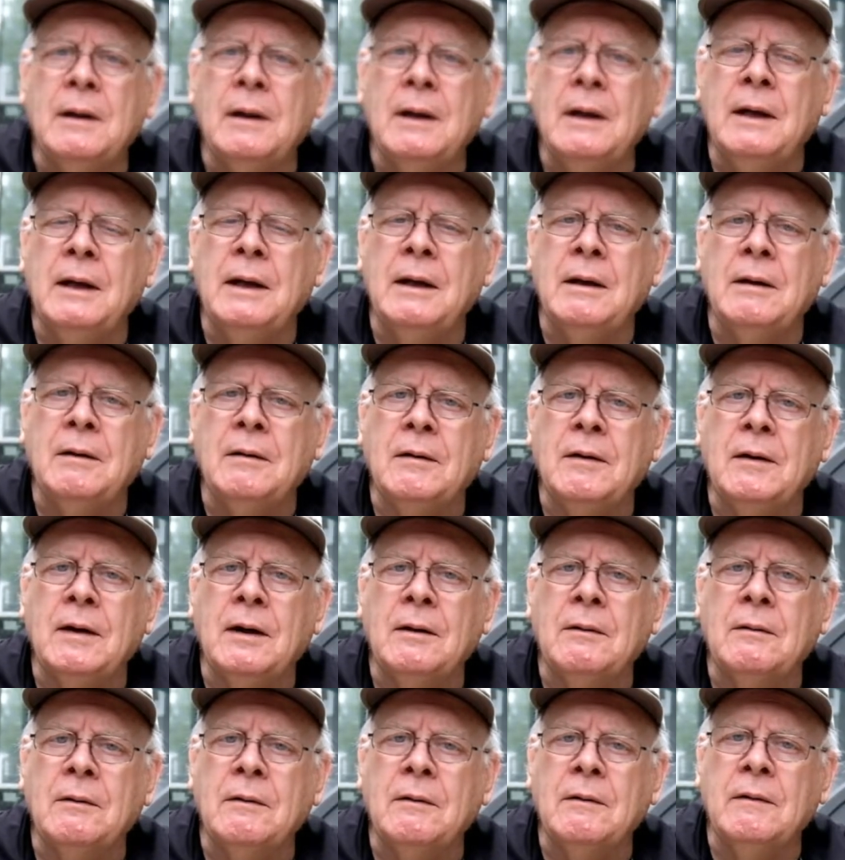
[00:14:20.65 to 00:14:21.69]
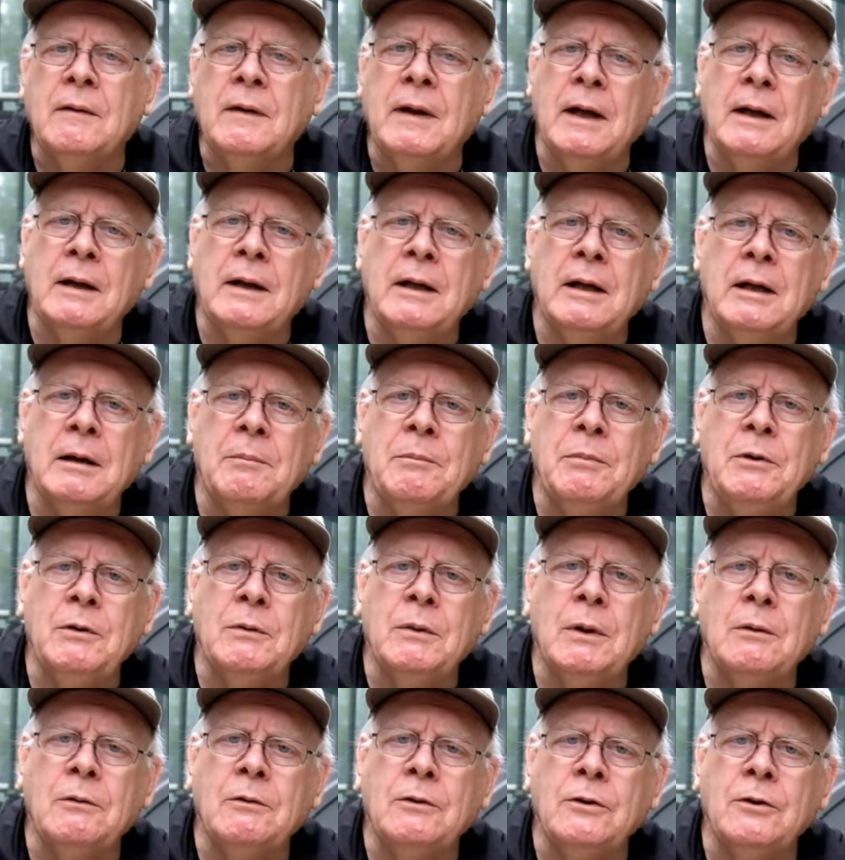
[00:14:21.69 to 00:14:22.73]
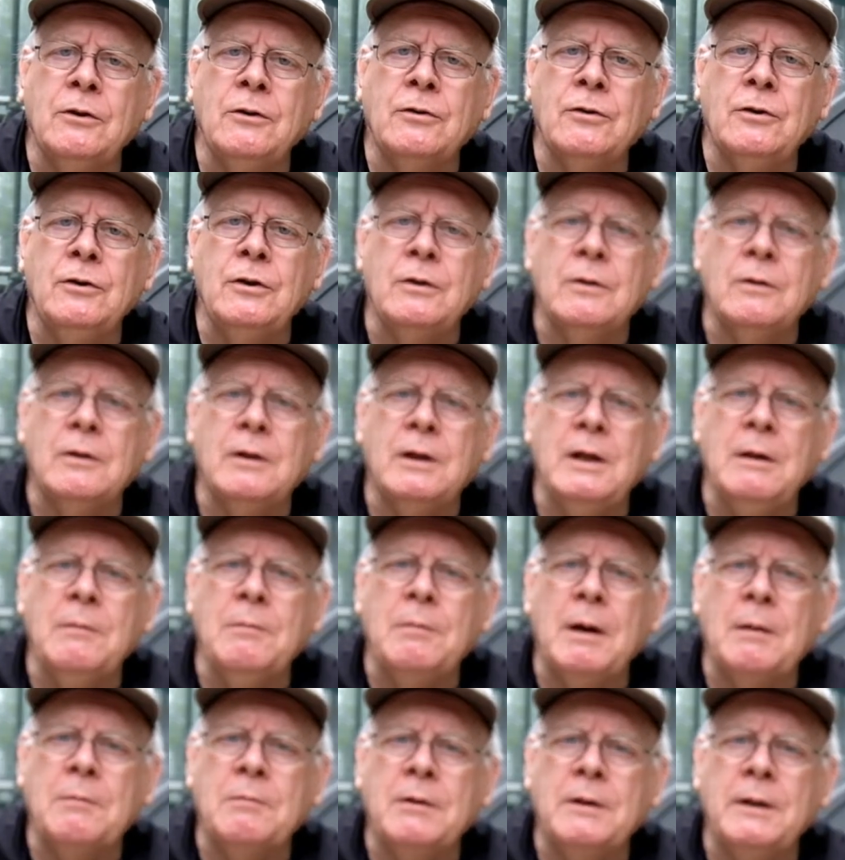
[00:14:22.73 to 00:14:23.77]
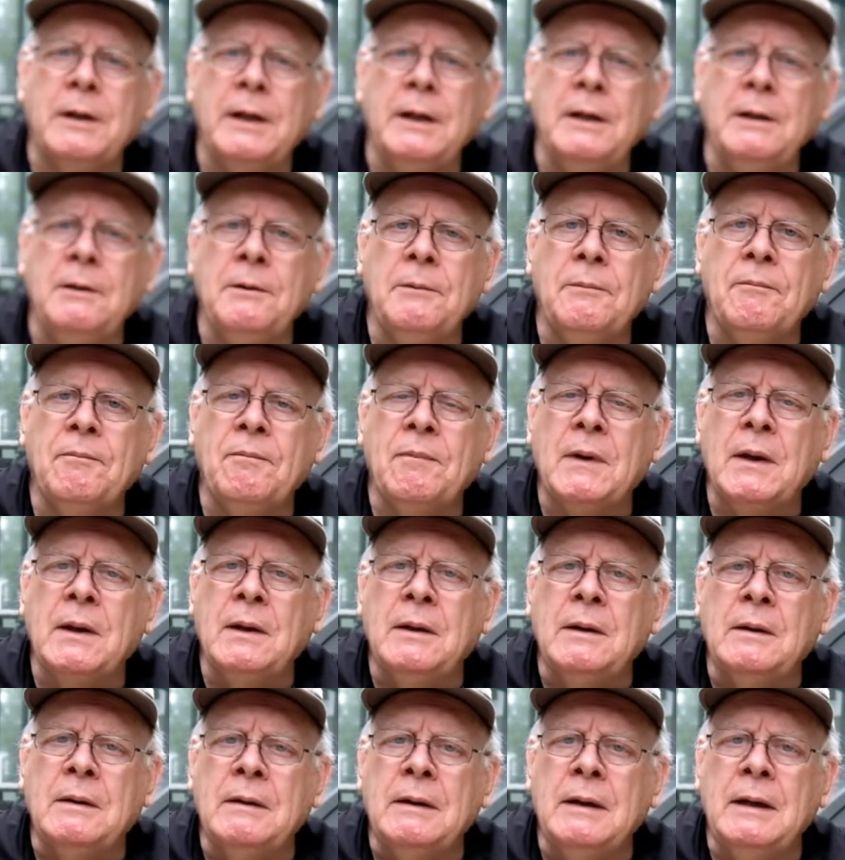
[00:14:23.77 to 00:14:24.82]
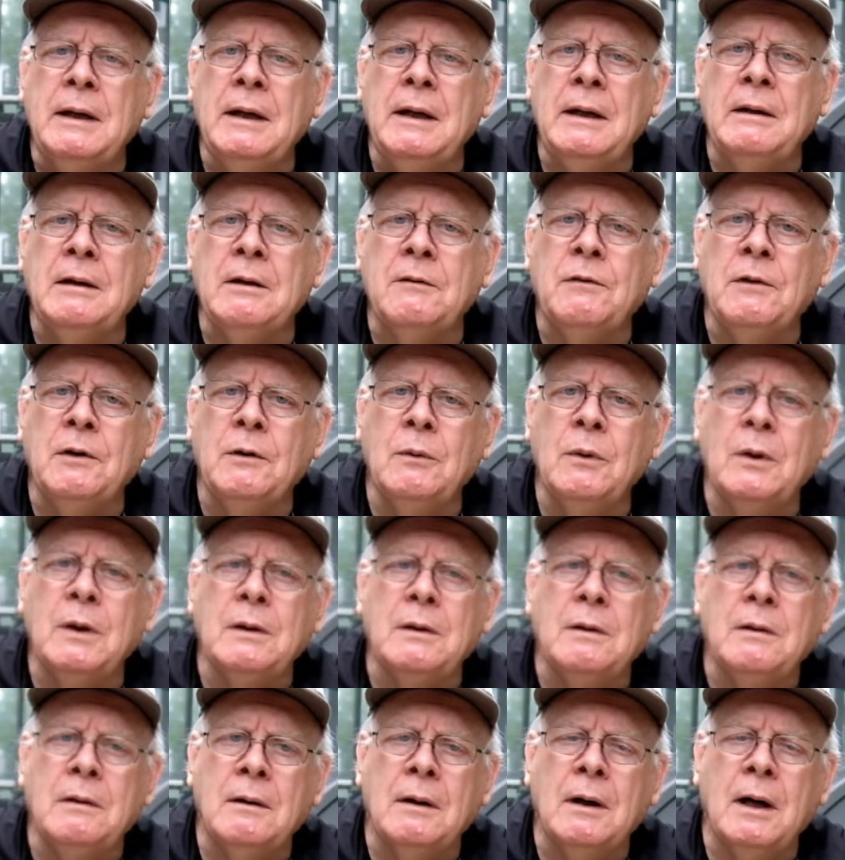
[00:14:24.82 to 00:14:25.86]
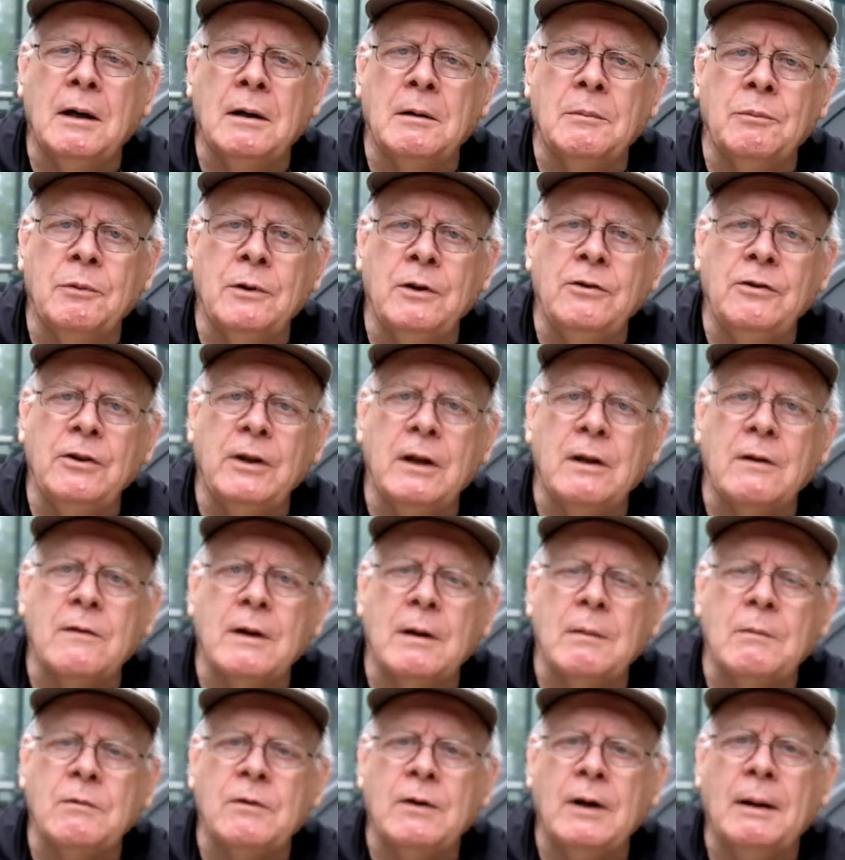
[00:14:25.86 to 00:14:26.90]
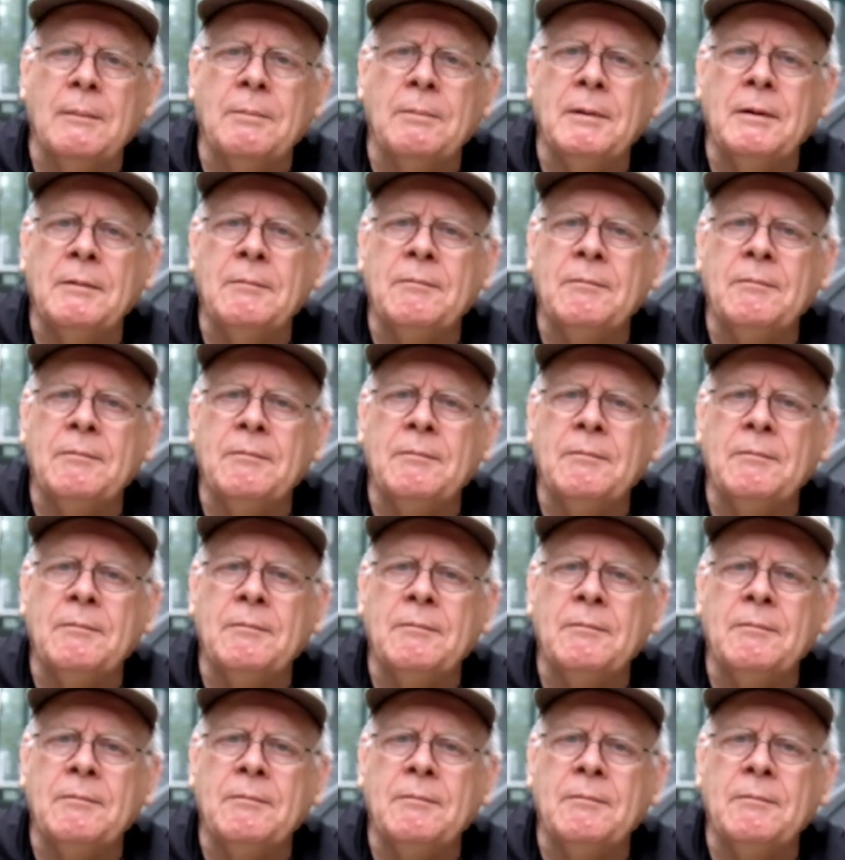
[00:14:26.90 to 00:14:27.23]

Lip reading: And that'll help you out too, so you can keep up to date. And if you would, I'd appreciate a thumbs up.